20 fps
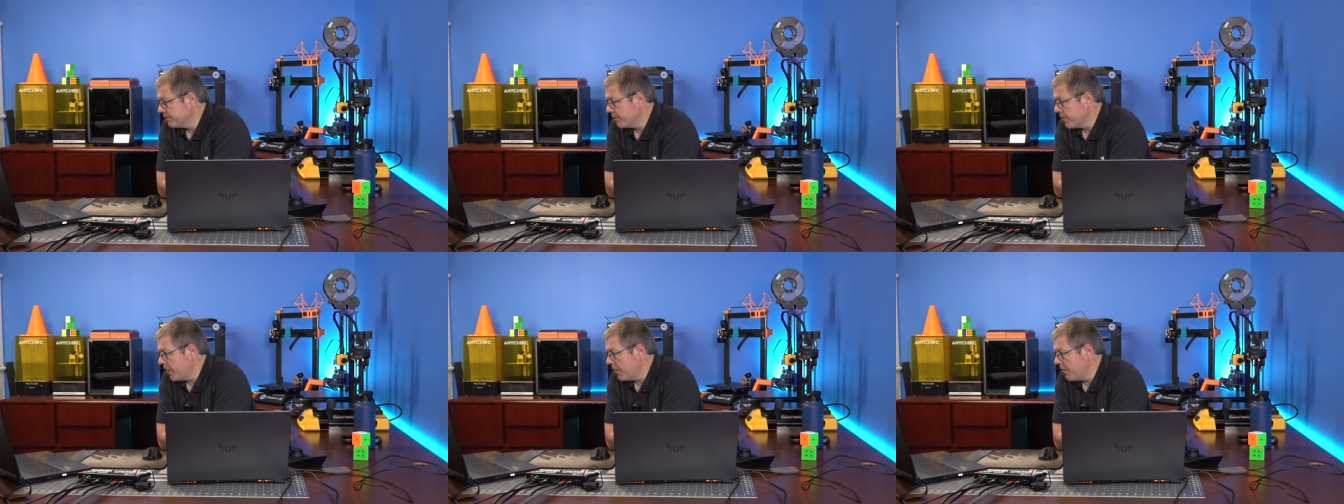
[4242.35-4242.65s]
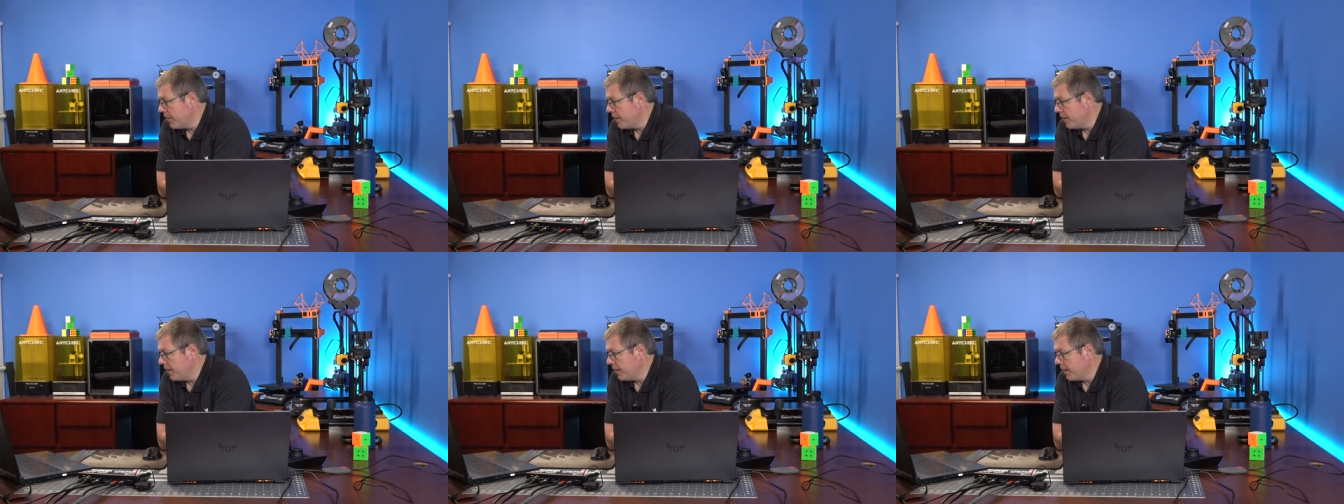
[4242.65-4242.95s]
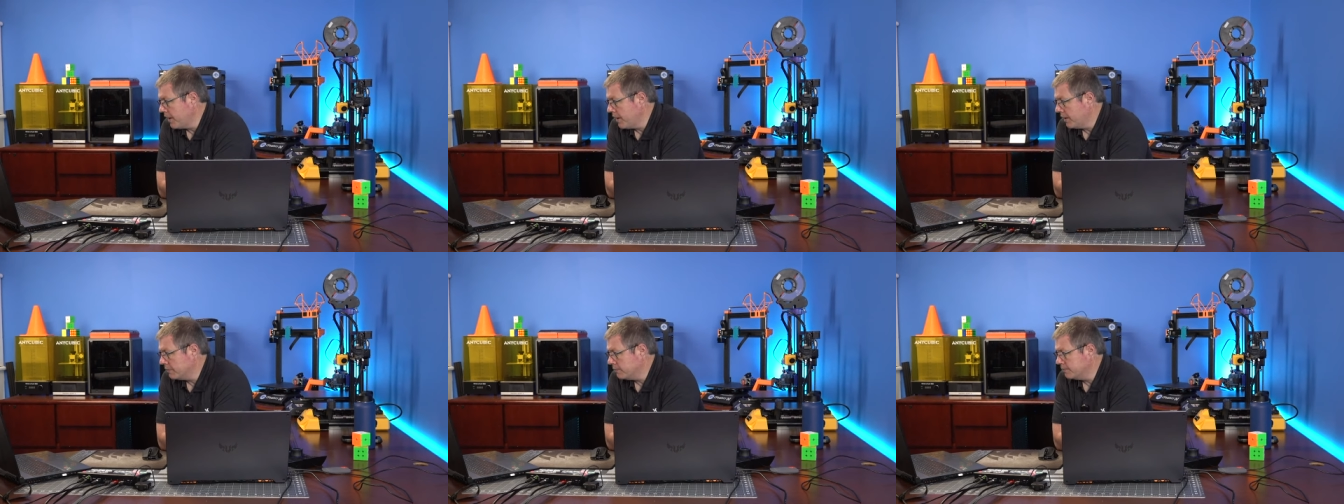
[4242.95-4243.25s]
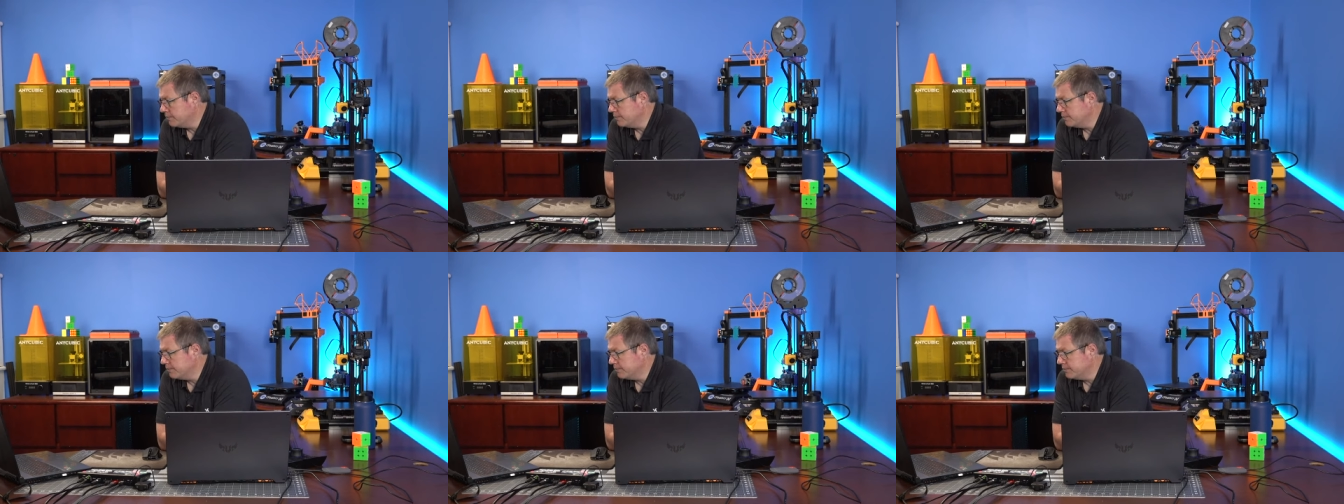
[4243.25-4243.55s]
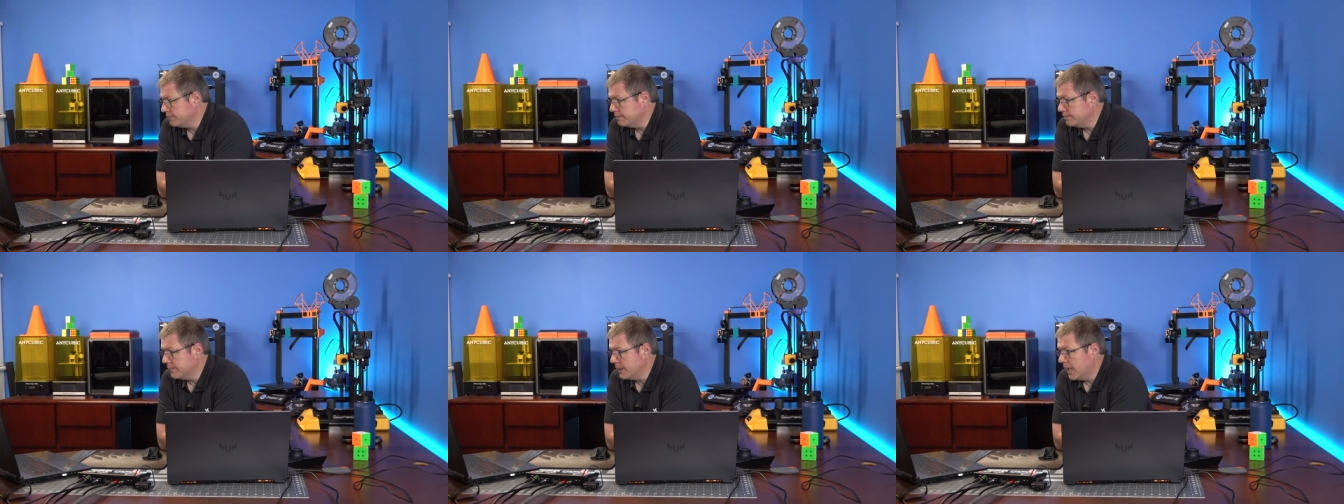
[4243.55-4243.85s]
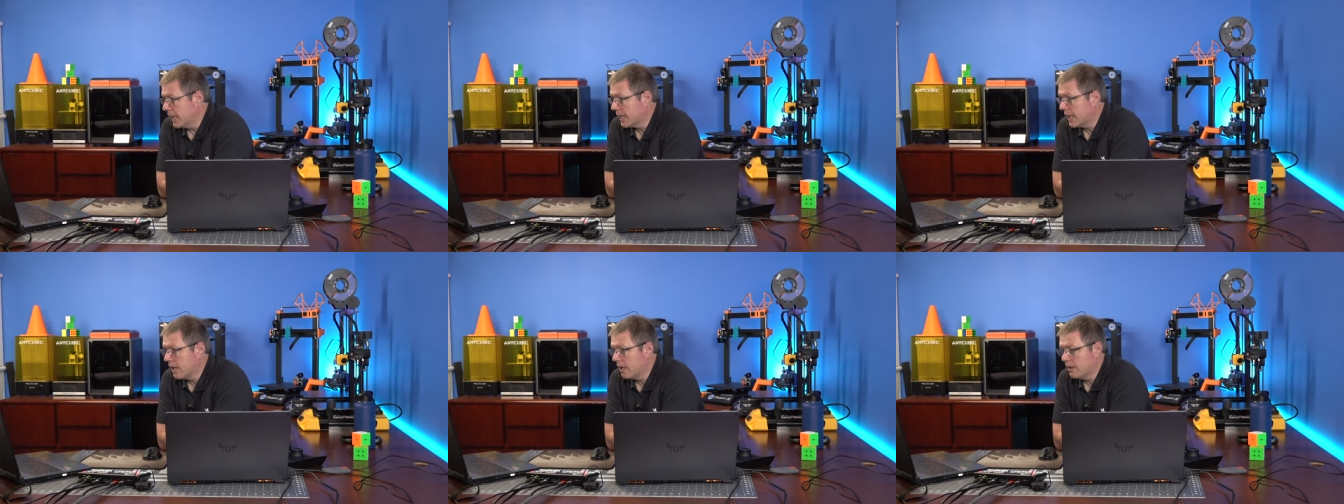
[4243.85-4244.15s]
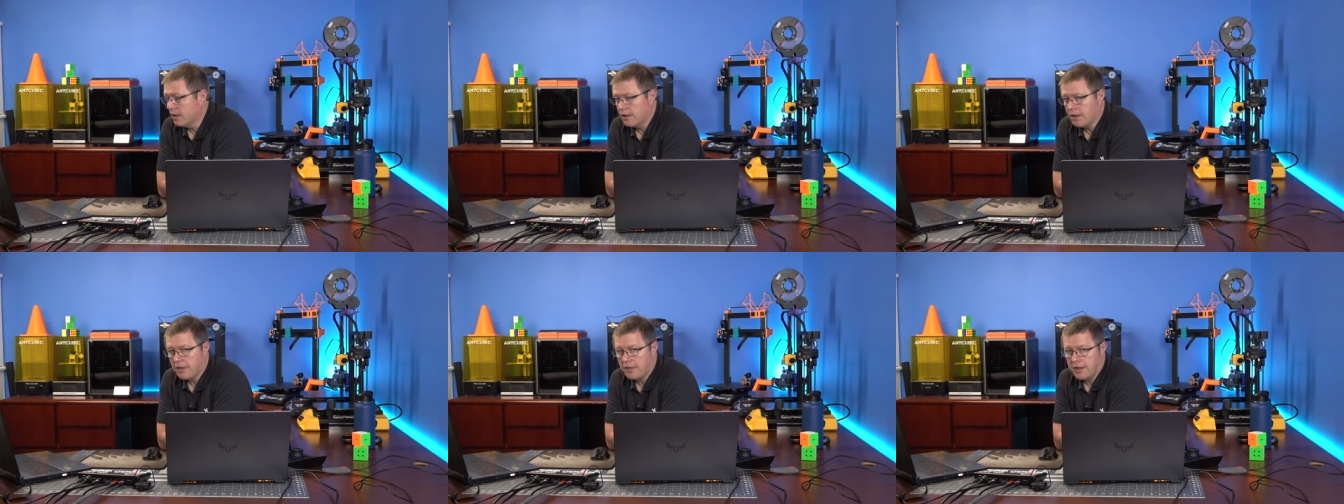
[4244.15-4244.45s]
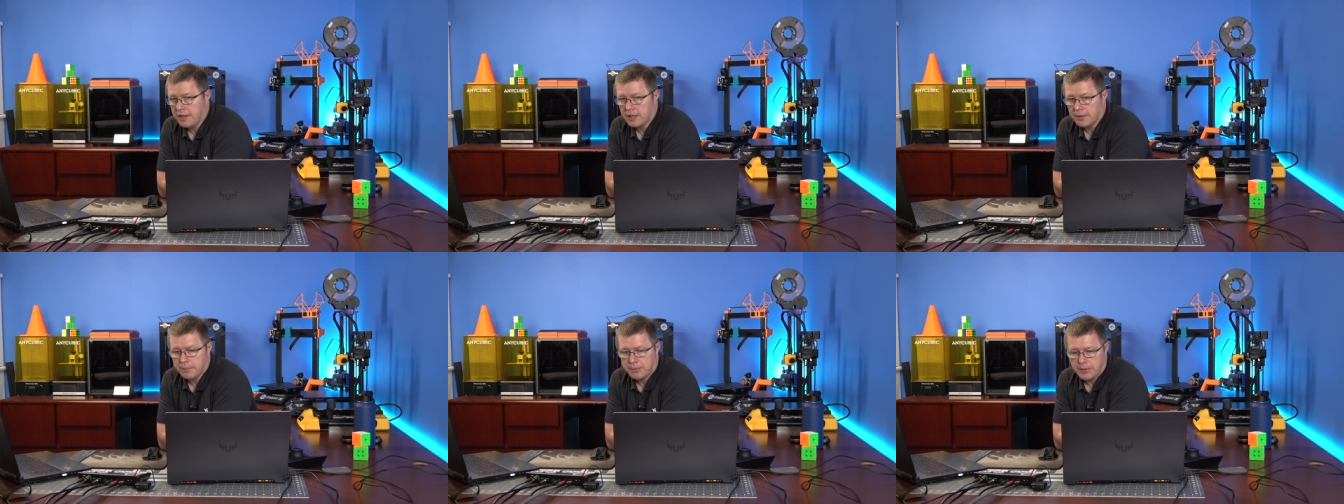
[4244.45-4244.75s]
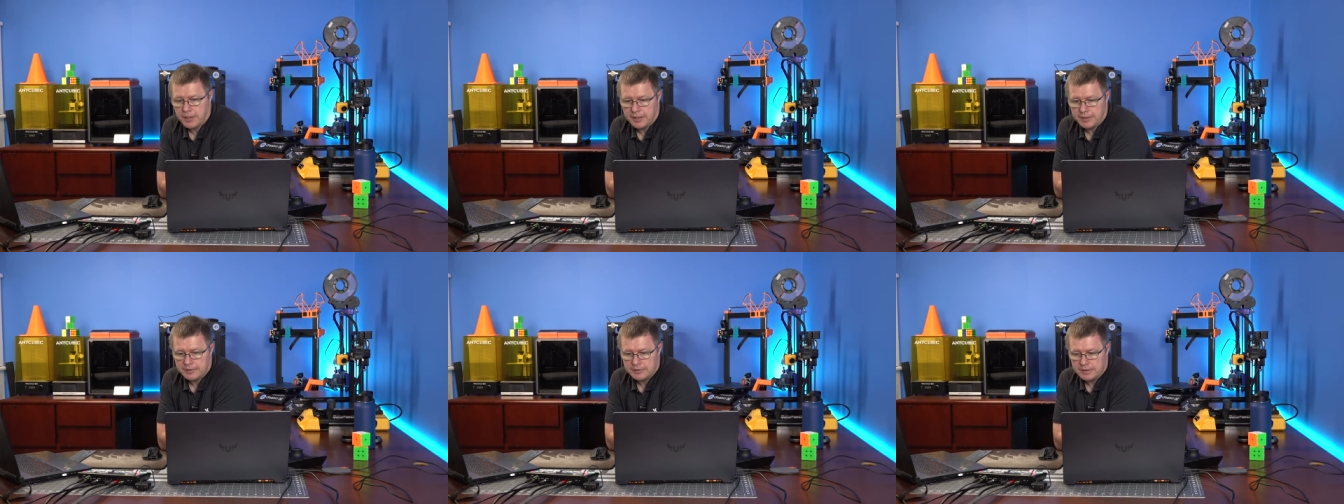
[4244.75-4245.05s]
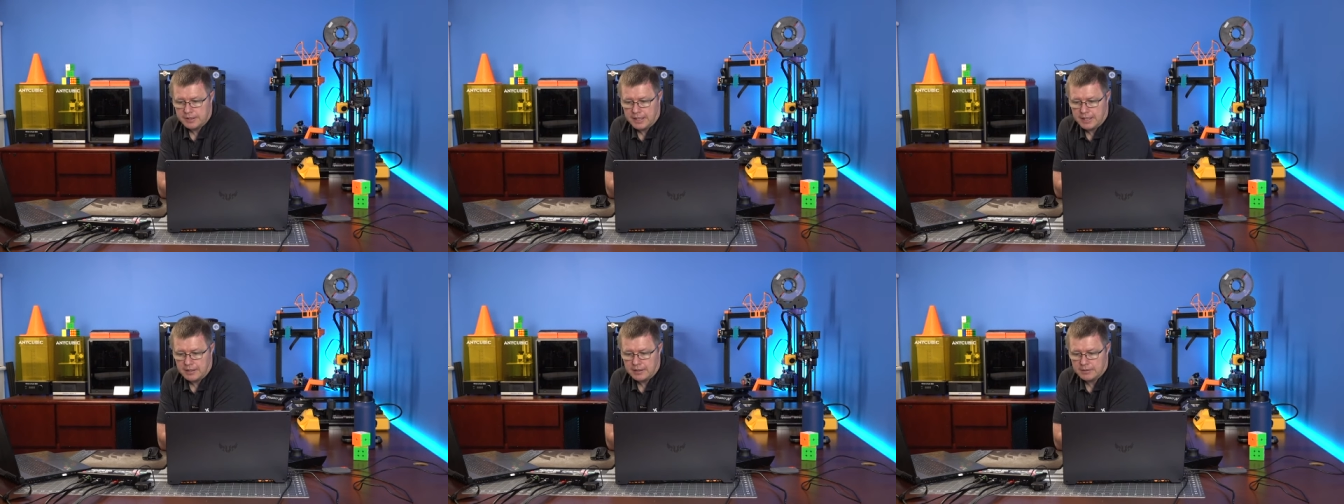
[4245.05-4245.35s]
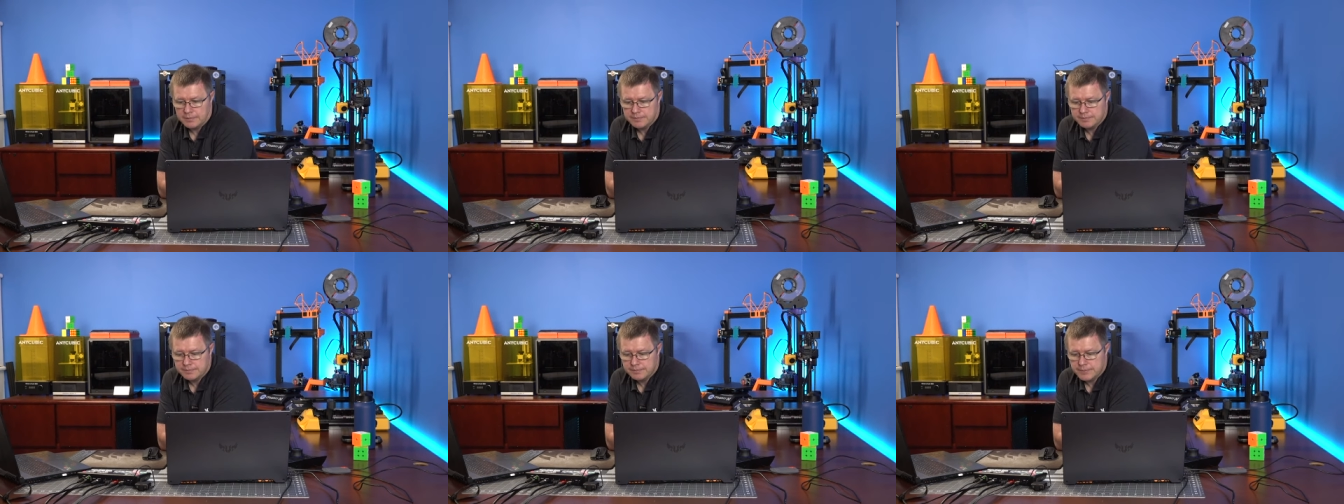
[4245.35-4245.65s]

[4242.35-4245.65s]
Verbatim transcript: And then um, I got another thing to print later.